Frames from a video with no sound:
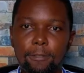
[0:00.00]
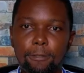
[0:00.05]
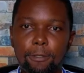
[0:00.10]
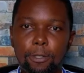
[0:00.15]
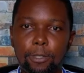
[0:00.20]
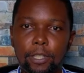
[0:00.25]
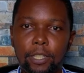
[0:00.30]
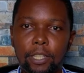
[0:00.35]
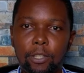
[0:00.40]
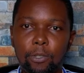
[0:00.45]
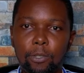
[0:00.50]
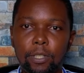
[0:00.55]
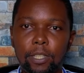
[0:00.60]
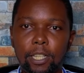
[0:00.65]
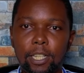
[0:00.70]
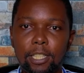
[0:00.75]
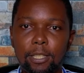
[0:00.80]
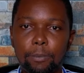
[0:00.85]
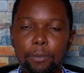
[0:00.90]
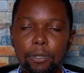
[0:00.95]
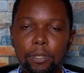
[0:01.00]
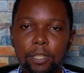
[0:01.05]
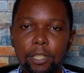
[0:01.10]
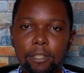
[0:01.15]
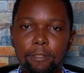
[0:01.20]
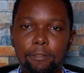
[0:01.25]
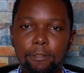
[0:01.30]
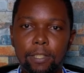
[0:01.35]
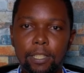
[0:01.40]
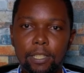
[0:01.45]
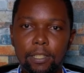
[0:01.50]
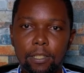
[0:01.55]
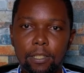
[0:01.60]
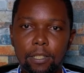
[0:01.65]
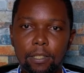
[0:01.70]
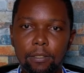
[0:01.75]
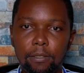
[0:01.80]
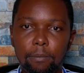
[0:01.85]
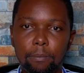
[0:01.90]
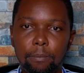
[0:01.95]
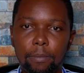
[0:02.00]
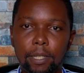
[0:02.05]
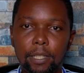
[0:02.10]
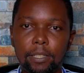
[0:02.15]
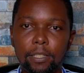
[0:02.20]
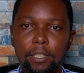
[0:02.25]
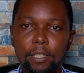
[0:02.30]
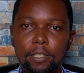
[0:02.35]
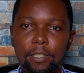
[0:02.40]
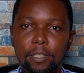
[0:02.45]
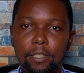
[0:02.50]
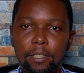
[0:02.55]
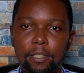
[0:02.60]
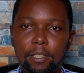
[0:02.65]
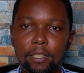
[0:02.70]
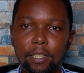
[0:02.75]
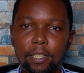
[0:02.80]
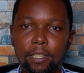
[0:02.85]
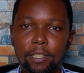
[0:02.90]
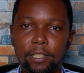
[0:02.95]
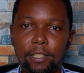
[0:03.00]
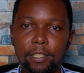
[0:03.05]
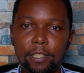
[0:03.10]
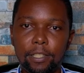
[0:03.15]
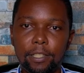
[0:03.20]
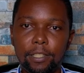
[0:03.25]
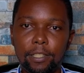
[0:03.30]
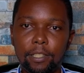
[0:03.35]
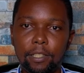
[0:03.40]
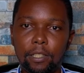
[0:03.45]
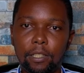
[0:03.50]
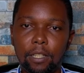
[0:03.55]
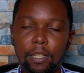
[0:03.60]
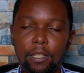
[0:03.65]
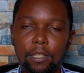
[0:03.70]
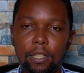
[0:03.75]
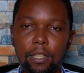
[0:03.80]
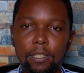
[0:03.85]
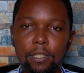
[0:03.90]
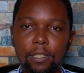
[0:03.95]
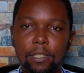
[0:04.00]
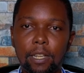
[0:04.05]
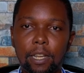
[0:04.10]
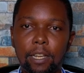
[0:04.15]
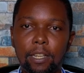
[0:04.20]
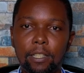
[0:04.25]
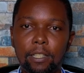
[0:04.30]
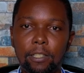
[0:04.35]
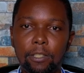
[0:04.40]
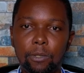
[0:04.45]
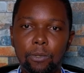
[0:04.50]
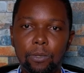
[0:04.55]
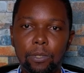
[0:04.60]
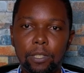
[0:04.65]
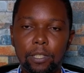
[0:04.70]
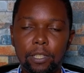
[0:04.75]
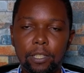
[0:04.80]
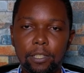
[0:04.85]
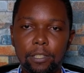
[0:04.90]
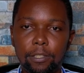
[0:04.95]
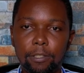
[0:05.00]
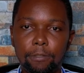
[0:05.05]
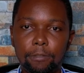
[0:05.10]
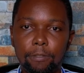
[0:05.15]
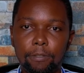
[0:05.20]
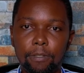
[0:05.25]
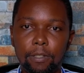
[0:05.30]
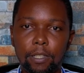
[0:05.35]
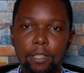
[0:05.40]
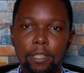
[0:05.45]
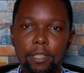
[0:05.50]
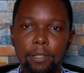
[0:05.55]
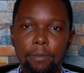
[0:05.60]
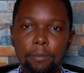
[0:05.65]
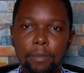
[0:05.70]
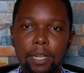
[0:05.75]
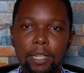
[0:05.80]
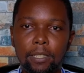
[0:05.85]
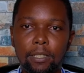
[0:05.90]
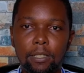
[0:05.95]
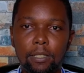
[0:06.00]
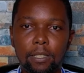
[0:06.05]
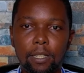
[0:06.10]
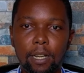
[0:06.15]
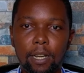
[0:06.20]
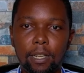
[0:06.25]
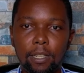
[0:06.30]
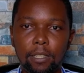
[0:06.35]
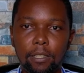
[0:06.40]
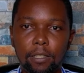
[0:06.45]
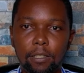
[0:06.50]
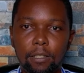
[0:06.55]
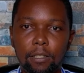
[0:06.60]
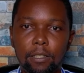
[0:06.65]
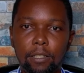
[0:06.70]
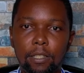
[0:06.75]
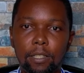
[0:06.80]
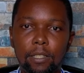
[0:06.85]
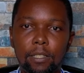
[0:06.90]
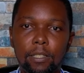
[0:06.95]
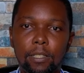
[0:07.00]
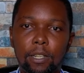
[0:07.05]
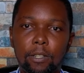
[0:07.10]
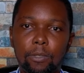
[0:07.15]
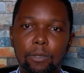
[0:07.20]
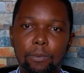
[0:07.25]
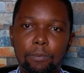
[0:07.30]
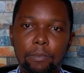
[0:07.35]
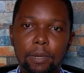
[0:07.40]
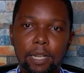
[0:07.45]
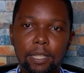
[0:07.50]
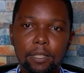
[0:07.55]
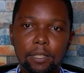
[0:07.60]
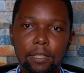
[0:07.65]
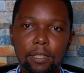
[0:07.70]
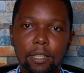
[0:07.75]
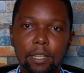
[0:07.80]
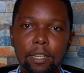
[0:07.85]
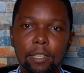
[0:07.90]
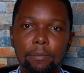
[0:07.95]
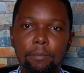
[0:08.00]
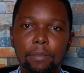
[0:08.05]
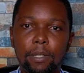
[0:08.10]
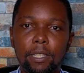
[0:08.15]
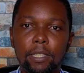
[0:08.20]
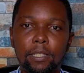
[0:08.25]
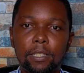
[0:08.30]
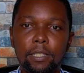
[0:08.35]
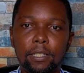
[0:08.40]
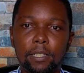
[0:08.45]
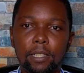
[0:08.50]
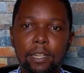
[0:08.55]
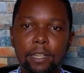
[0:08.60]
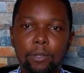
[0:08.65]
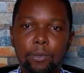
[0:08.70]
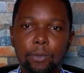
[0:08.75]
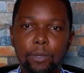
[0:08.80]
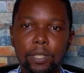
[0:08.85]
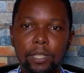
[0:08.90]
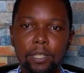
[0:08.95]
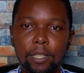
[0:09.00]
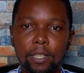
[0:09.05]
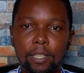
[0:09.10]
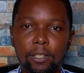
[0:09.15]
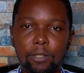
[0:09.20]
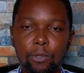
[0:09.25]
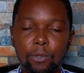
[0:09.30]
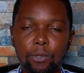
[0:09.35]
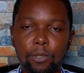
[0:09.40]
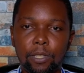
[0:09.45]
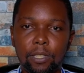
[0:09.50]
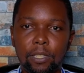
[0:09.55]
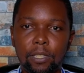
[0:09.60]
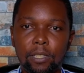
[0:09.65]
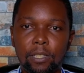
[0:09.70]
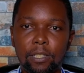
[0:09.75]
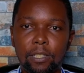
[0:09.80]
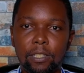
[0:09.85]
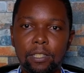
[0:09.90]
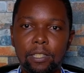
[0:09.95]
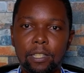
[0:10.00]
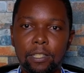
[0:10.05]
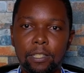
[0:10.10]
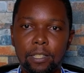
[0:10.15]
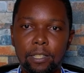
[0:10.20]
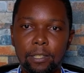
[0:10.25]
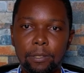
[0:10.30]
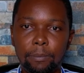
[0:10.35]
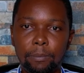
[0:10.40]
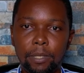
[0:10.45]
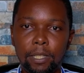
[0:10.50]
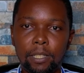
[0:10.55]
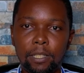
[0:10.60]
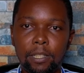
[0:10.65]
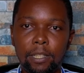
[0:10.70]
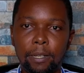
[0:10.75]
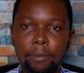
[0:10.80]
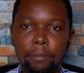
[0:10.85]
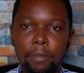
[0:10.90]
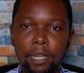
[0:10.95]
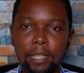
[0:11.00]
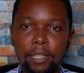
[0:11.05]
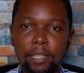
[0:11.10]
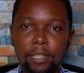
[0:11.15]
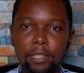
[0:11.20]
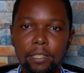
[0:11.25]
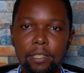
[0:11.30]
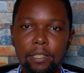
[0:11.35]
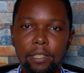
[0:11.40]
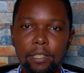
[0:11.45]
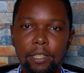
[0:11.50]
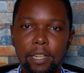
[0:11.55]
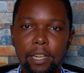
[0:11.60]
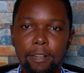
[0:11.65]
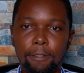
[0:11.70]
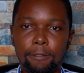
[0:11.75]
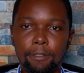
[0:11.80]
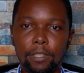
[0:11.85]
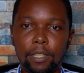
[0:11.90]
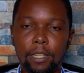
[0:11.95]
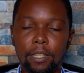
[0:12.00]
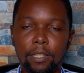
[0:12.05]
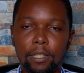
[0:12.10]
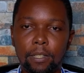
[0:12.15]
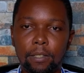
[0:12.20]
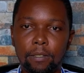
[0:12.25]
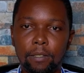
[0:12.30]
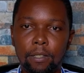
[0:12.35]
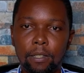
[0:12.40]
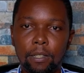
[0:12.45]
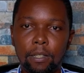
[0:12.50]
a foreign or diaspora investor, purchasing real estate in Kenya is highly lucrative. Demand is high, yields are robust, and places like Westlands consistently beat the market year after year.